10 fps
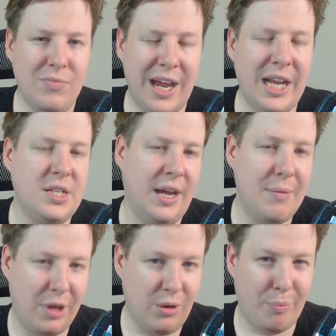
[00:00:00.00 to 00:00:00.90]
Anytime
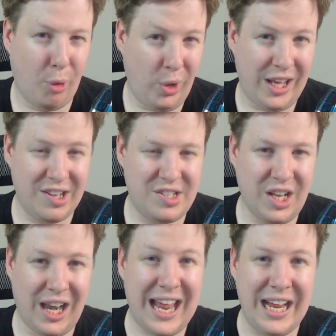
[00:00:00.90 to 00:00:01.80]
that your boarding is
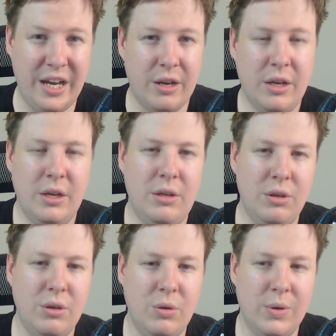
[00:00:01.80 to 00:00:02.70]
delayed,
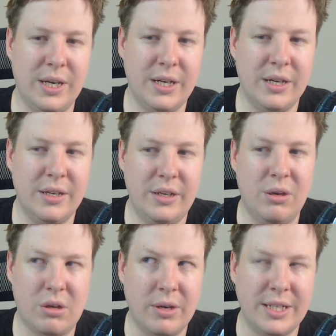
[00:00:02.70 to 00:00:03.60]

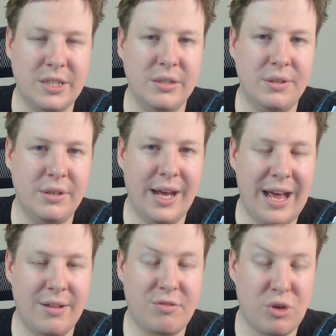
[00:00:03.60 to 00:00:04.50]
you're going to
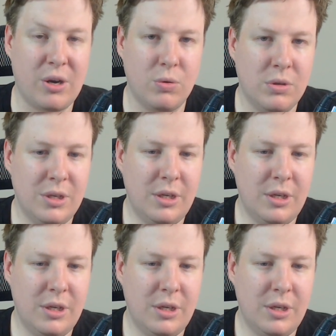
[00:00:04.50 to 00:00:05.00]
struggle,